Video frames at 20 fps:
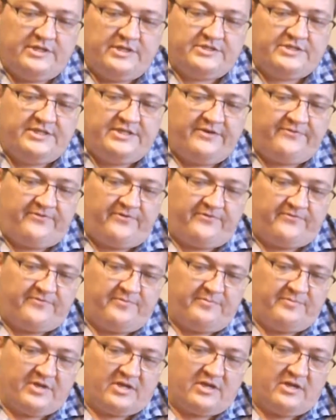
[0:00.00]
This one
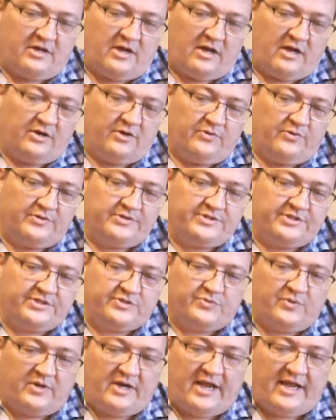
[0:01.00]
is somewhat
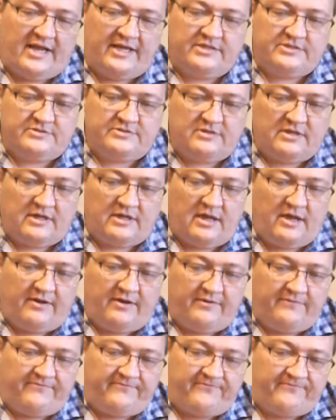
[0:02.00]
similar,
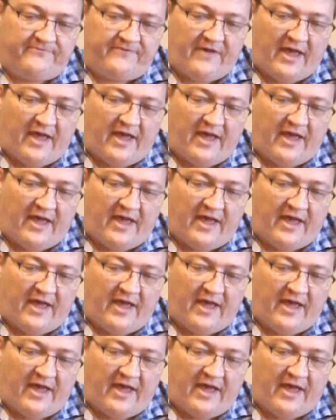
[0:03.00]
however.